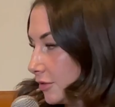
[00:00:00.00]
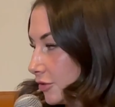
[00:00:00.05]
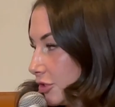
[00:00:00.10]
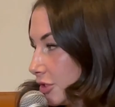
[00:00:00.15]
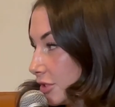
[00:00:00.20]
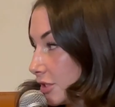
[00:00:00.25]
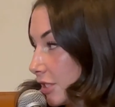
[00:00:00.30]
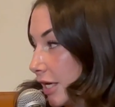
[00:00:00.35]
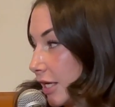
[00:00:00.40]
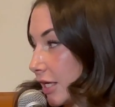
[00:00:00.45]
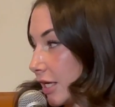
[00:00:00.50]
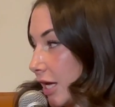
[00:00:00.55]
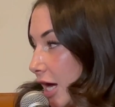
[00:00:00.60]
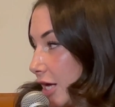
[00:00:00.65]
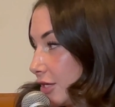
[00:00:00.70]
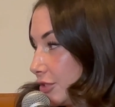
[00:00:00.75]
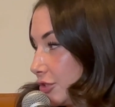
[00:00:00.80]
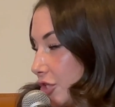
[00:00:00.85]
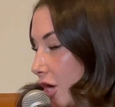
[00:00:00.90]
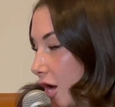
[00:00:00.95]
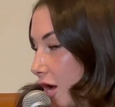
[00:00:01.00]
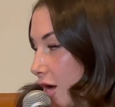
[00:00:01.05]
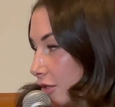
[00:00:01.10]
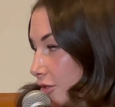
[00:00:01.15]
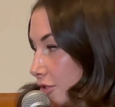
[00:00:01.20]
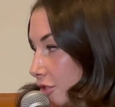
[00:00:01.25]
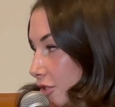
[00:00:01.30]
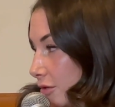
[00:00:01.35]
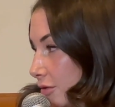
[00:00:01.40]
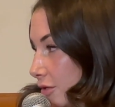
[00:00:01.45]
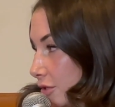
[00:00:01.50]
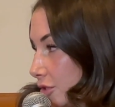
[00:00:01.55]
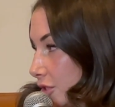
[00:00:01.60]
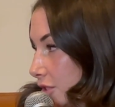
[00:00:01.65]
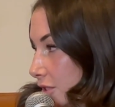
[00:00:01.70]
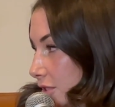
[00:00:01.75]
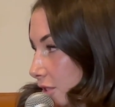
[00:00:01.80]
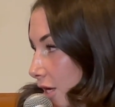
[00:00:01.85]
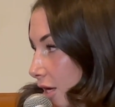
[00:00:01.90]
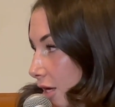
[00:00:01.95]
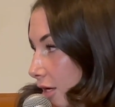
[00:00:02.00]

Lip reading: just like Ken Jeong too is just like.